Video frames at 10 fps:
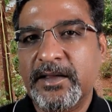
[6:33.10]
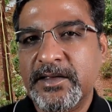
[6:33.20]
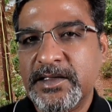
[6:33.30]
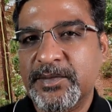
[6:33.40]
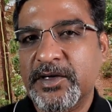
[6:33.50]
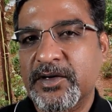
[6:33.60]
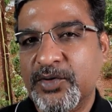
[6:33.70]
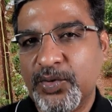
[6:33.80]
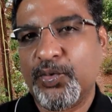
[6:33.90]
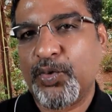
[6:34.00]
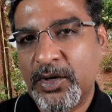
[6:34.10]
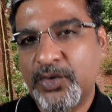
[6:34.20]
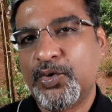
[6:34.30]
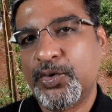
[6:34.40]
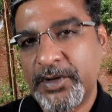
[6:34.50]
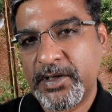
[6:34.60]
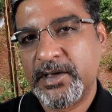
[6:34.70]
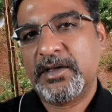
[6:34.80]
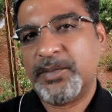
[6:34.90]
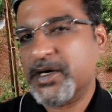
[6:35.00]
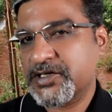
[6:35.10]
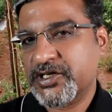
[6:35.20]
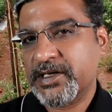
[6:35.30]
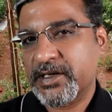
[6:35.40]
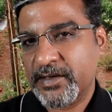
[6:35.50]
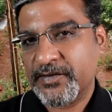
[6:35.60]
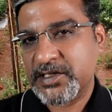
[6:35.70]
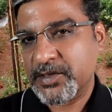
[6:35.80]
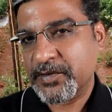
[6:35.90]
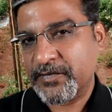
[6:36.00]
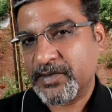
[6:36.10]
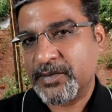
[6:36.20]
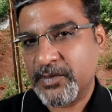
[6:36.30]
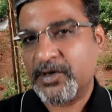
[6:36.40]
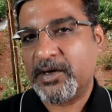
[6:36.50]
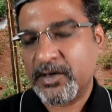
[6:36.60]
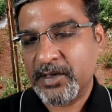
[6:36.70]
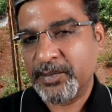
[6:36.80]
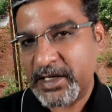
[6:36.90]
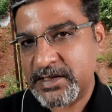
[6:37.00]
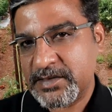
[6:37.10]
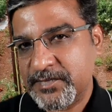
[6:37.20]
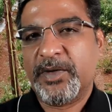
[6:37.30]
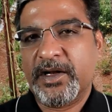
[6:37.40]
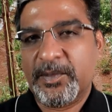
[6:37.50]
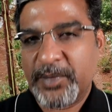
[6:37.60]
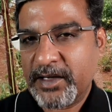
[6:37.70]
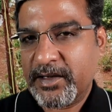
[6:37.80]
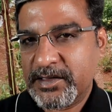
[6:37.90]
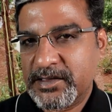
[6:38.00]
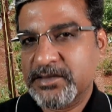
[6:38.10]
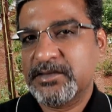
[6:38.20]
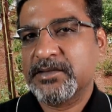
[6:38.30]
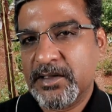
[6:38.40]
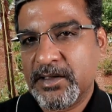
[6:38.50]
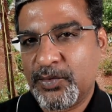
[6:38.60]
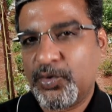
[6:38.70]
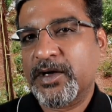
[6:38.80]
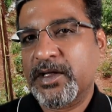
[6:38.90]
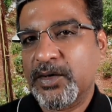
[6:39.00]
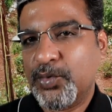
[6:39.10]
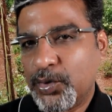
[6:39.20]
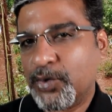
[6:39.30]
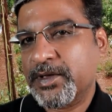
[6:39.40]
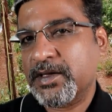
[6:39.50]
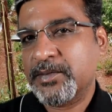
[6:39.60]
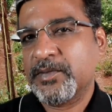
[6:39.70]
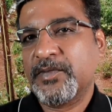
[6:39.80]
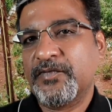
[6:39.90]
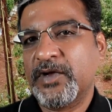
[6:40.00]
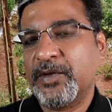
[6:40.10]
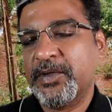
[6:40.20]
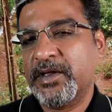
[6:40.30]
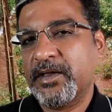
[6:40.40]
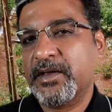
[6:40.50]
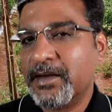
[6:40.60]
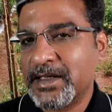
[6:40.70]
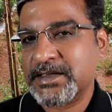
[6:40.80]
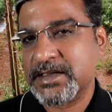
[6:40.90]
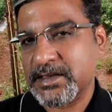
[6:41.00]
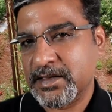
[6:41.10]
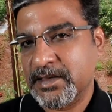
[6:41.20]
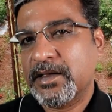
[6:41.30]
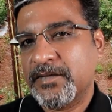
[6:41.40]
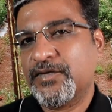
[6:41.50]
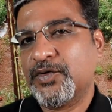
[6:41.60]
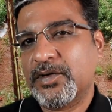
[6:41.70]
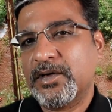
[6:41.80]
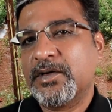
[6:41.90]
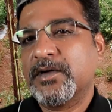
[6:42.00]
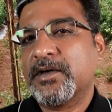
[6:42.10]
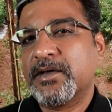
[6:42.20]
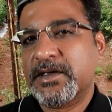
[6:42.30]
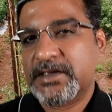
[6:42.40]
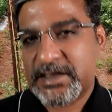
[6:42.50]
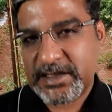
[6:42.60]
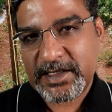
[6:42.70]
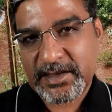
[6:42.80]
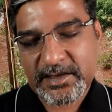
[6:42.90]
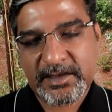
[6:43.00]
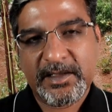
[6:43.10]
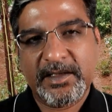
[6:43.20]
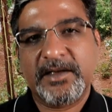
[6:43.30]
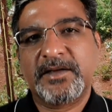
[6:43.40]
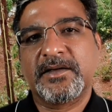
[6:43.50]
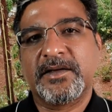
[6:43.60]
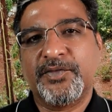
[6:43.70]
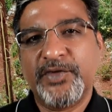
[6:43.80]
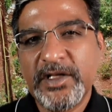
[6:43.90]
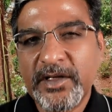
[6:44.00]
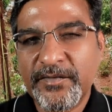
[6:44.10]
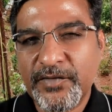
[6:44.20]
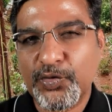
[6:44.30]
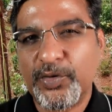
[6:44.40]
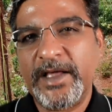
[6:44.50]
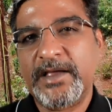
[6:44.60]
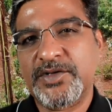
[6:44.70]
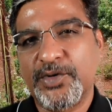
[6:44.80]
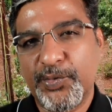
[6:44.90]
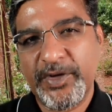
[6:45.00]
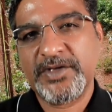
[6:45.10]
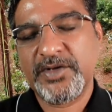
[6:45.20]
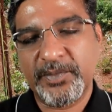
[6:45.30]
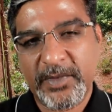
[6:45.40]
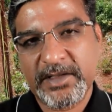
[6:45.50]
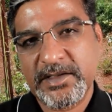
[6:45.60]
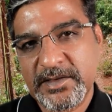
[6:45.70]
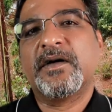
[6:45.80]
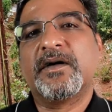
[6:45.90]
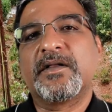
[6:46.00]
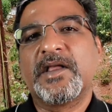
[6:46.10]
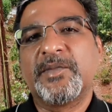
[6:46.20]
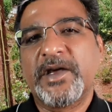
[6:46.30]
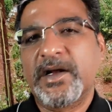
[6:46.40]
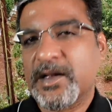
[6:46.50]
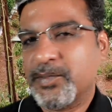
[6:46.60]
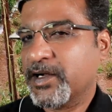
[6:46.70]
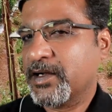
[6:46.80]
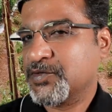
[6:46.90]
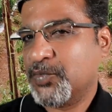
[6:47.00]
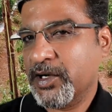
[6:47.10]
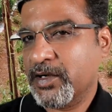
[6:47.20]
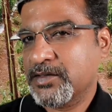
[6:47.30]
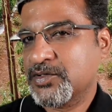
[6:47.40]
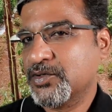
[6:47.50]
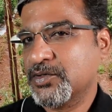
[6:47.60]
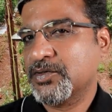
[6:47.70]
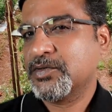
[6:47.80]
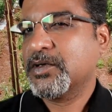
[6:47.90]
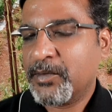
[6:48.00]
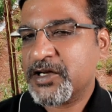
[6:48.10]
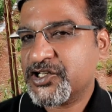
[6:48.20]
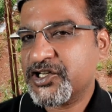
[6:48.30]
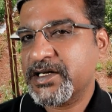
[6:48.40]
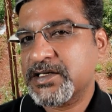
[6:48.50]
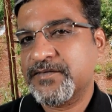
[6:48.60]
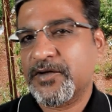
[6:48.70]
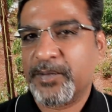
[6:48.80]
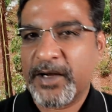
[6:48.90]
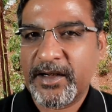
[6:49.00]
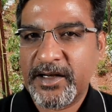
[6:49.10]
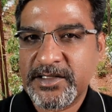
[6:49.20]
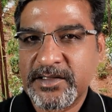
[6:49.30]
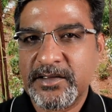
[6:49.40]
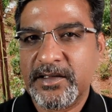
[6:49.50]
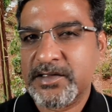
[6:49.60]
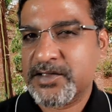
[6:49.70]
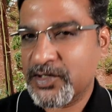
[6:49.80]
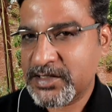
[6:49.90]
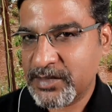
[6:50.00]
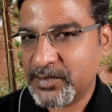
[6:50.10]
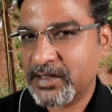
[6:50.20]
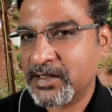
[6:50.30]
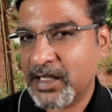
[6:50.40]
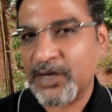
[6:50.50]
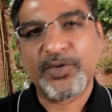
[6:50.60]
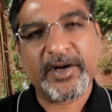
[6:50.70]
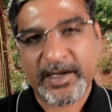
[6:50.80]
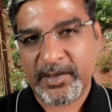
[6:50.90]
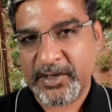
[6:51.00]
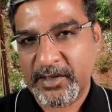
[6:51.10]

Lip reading: that someone could walk over the mulch sheet in a vegetable farm on the beds. But in a plantation, walking over them will be necessary. Therefore, there is a chance that within a few days or weeks or months, they may get completely spoiled. So, mulch sheets for plantation is not something I would recommend.